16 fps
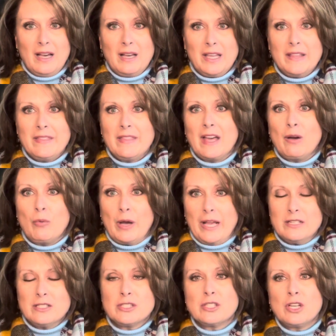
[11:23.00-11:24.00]
in that way.
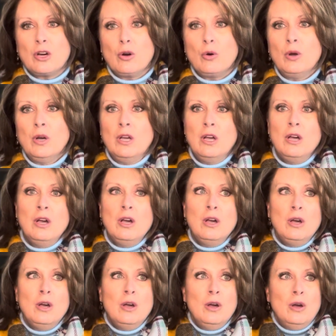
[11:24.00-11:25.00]
So
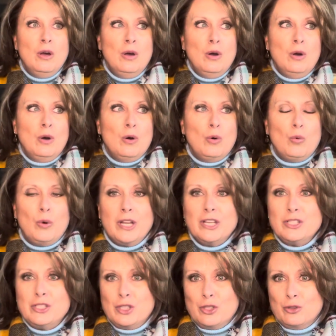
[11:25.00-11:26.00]
what
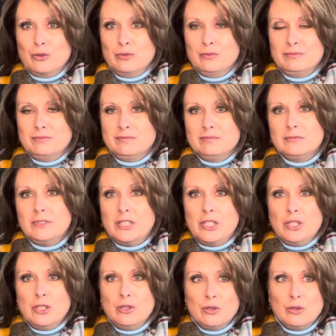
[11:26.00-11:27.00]
do?
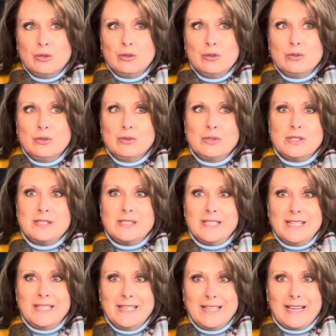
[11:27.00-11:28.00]
You
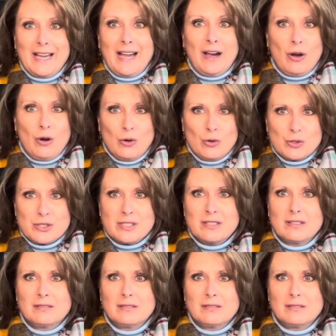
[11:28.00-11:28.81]
seek out